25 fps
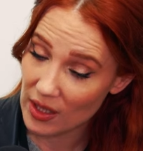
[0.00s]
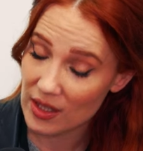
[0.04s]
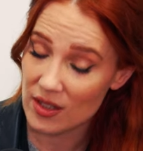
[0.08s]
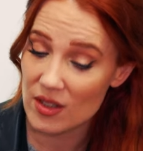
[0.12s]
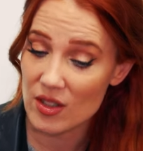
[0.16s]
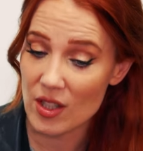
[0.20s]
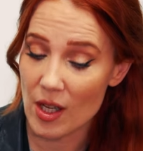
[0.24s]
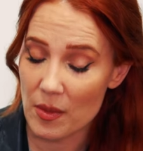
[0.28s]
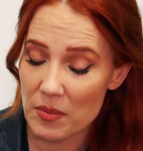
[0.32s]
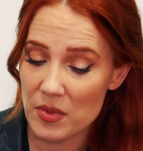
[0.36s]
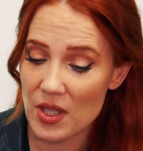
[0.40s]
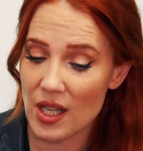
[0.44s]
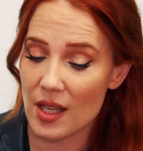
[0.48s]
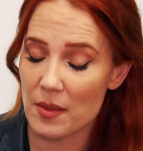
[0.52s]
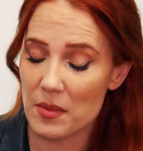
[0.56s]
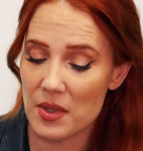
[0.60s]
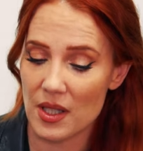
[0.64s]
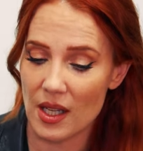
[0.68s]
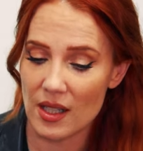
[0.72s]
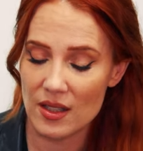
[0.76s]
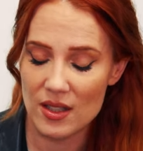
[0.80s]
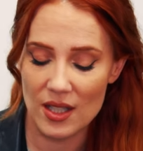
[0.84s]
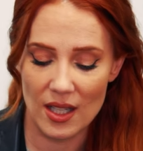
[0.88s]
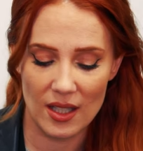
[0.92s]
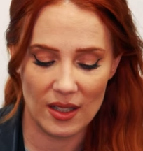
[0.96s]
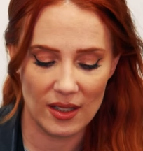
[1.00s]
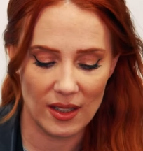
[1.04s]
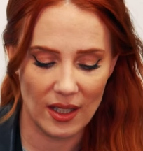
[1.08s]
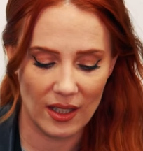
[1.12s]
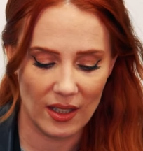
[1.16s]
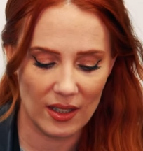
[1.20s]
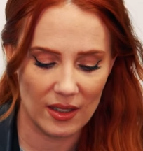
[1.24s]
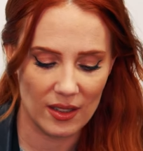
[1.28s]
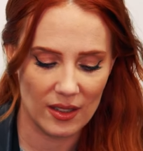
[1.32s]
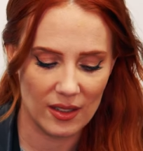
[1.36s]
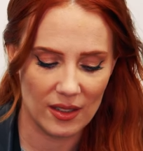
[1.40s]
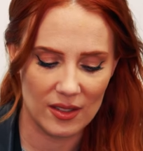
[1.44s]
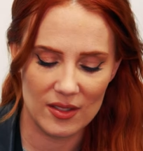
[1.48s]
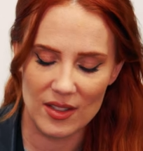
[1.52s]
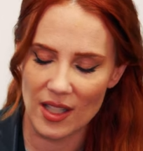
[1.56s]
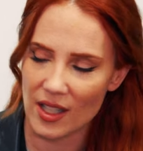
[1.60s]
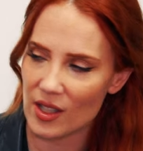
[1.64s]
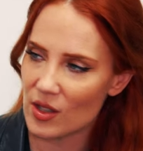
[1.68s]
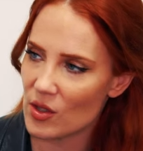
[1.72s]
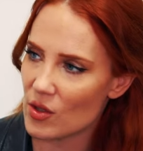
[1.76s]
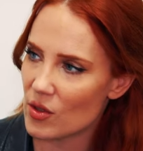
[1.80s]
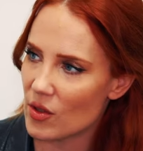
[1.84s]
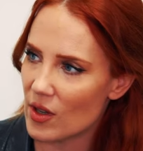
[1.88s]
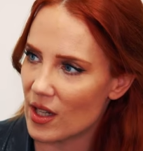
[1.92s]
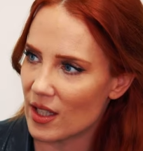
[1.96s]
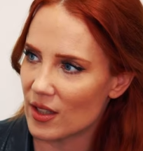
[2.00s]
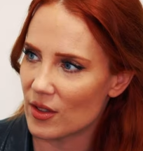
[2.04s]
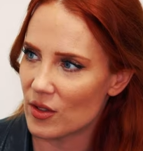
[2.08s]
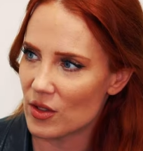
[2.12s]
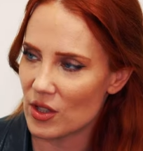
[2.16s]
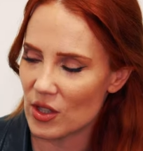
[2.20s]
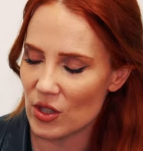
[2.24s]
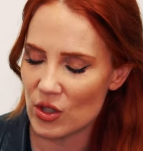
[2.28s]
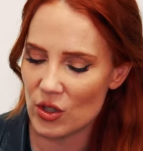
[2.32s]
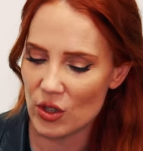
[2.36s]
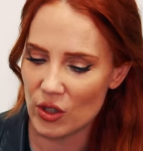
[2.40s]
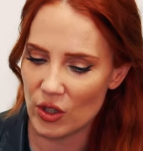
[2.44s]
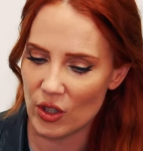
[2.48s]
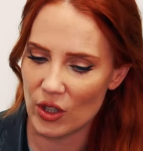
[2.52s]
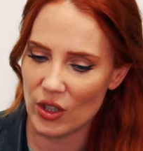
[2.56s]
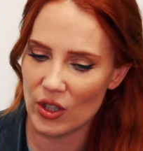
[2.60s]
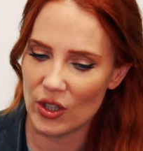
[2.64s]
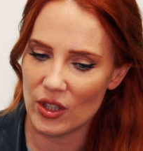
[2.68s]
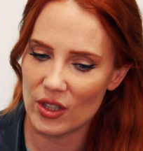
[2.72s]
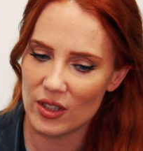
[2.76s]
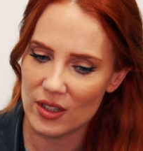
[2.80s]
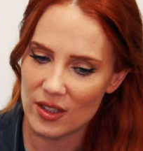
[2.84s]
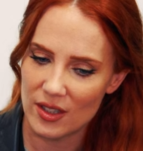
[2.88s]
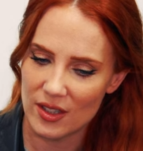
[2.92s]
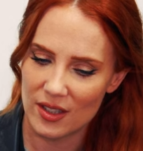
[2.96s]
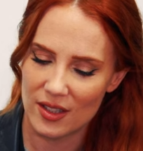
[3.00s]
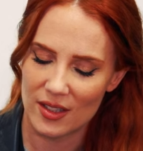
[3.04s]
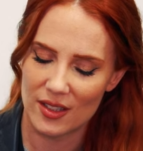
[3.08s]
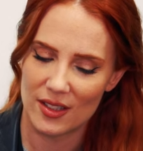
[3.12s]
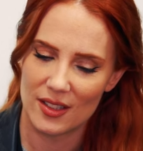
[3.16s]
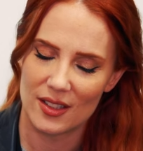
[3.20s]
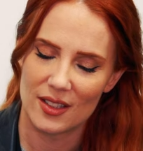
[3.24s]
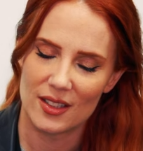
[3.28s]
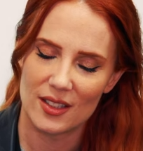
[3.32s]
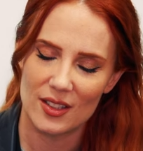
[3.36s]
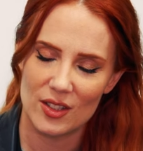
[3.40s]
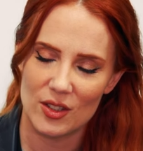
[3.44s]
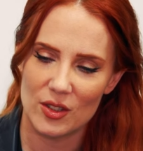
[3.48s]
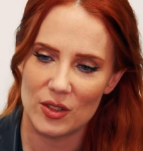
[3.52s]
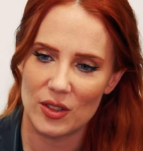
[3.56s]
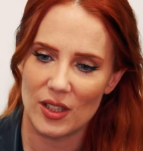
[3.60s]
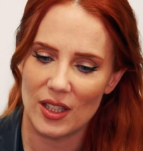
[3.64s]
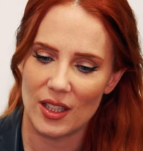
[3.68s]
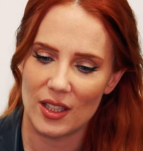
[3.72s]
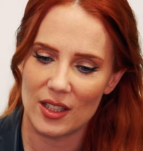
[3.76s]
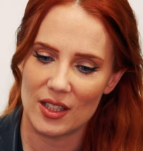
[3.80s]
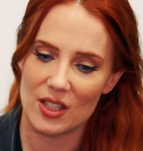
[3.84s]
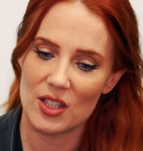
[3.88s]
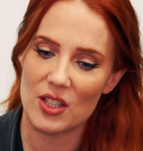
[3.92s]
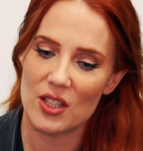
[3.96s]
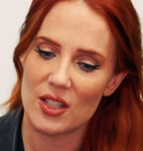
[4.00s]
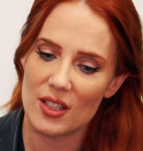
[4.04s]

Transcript: And sometimes I take like a little Dextro energy sugar to like